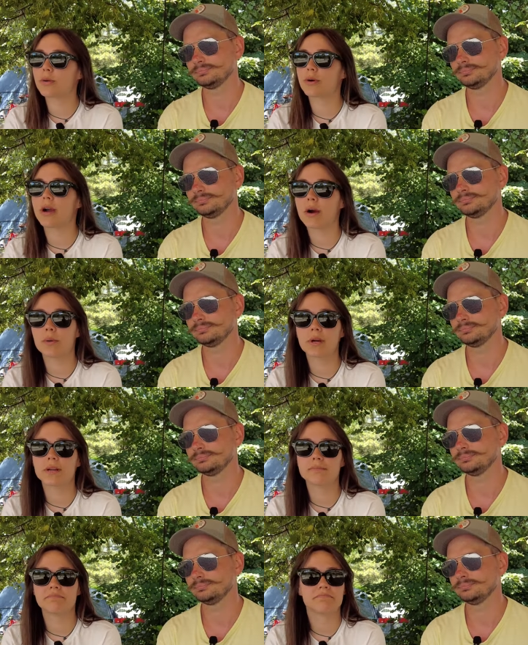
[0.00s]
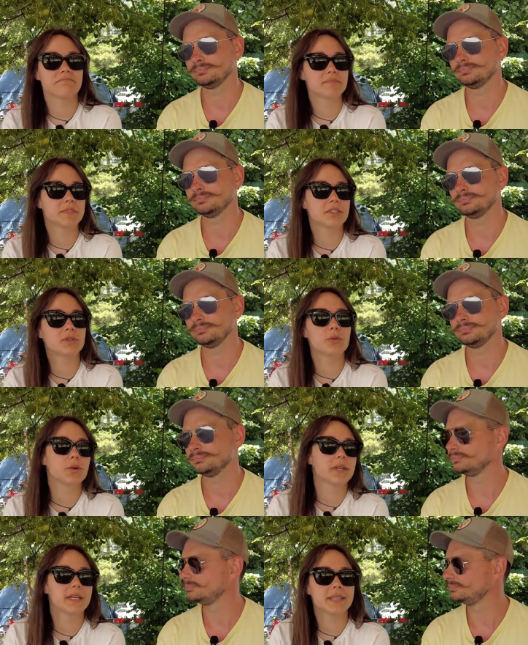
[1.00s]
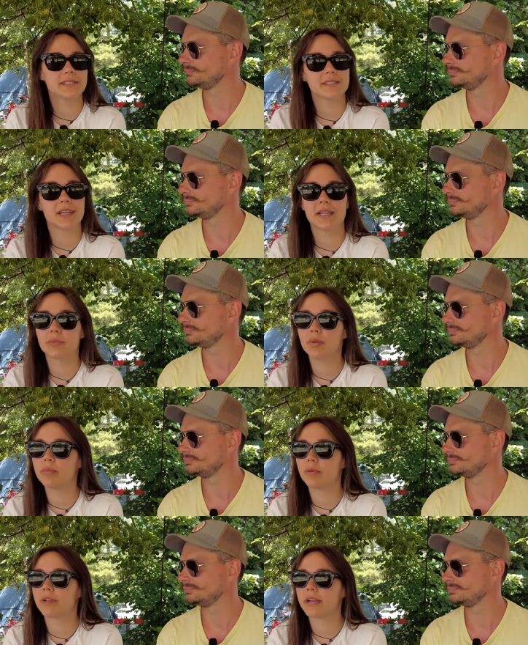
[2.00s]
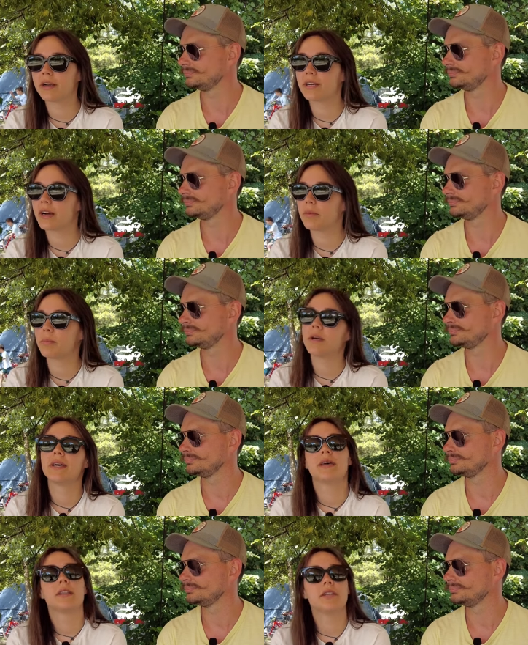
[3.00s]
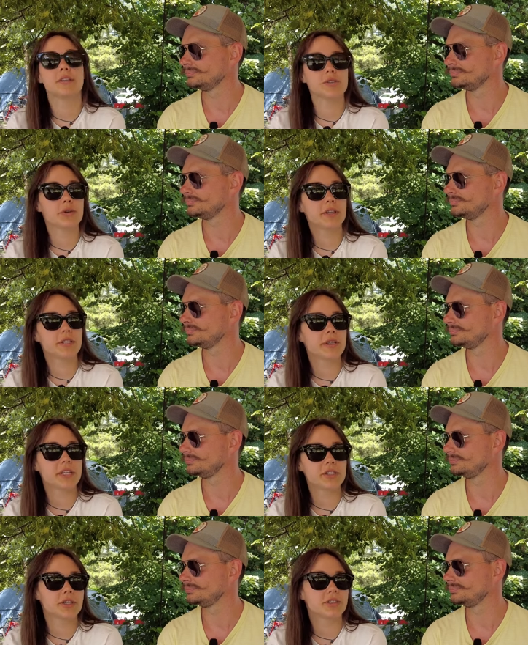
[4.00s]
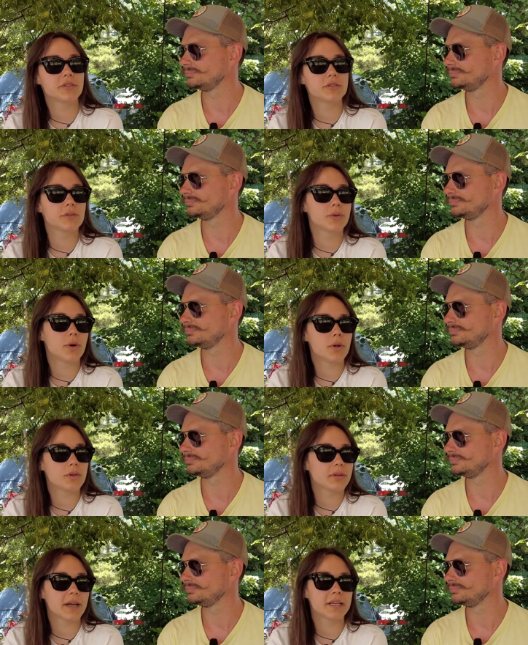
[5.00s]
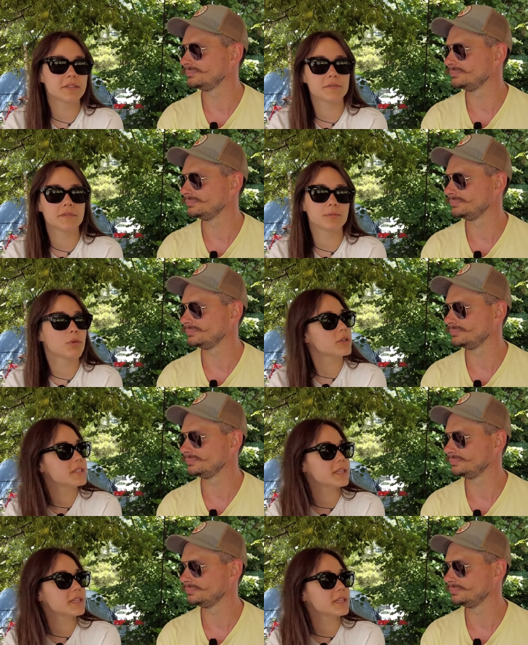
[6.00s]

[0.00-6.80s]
Speaker 1: or our story is that people here come to enjoy the nature, to do all kinds of sports